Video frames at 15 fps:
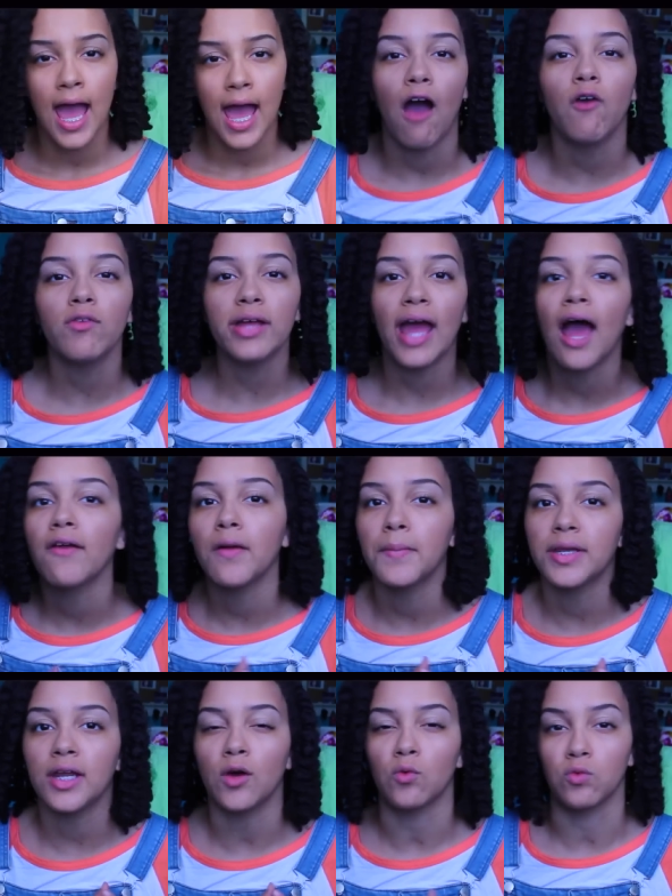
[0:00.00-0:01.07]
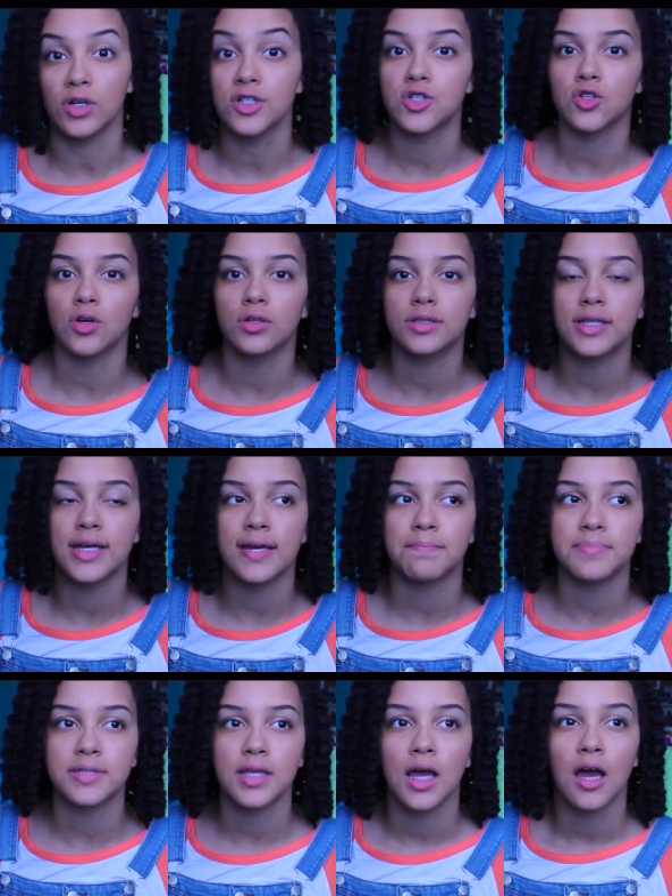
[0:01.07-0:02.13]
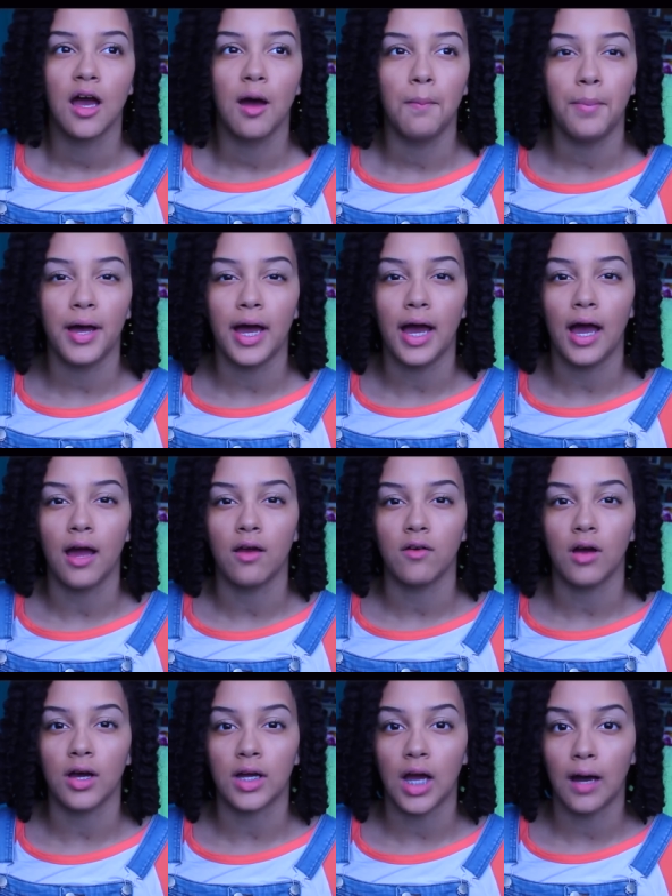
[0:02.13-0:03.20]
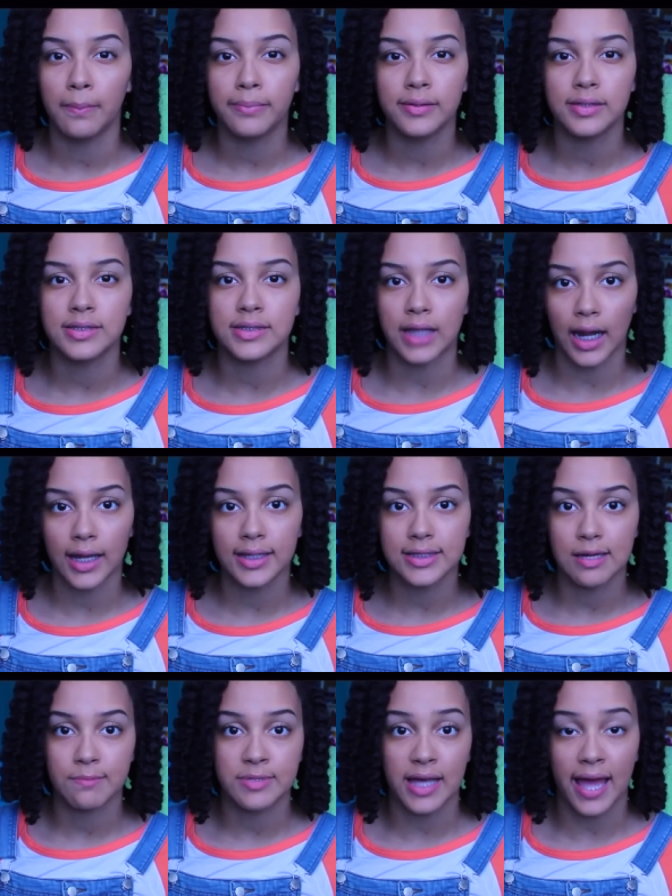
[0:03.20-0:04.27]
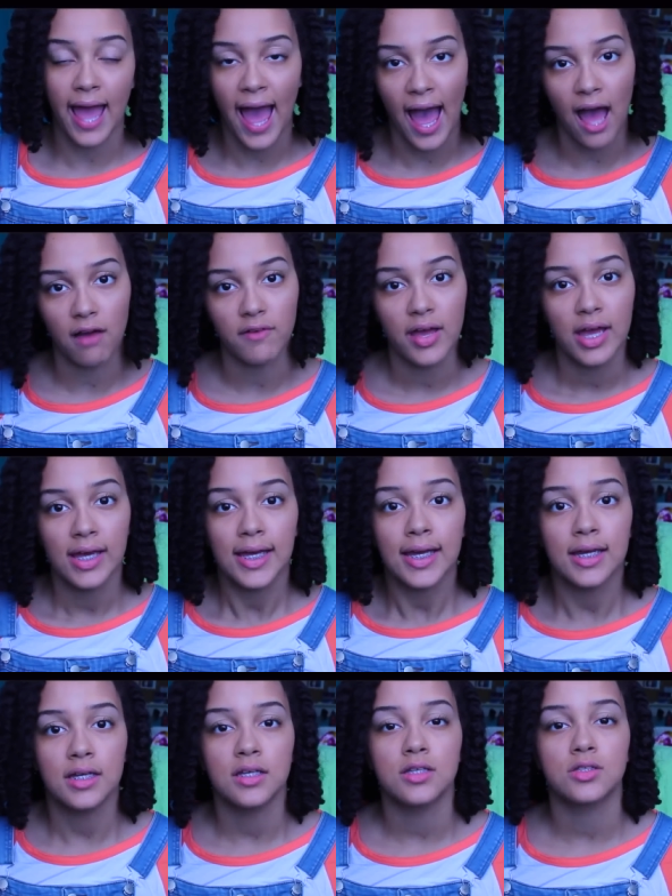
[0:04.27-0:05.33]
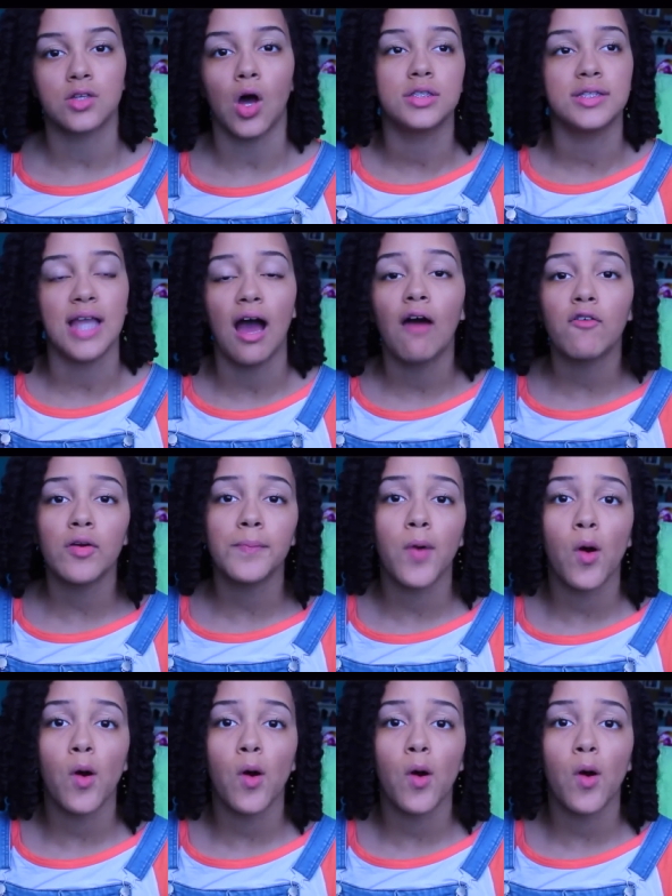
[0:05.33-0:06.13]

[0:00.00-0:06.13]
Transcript: I don't really have that many original tips, but a couple of studying tips I have is never